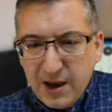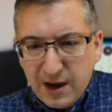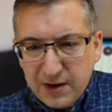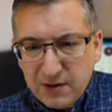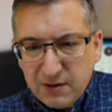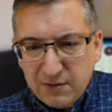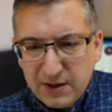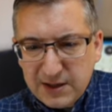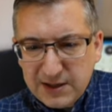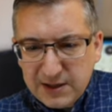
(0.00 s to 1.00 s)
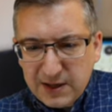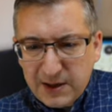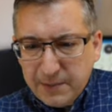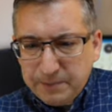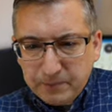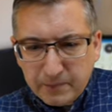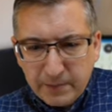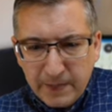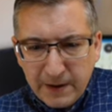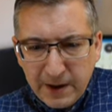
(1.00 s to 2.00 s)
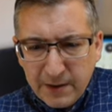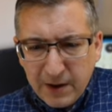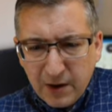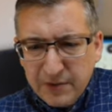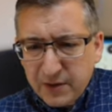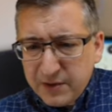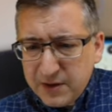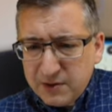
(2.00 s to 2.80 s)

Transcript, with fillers: And you can really see on this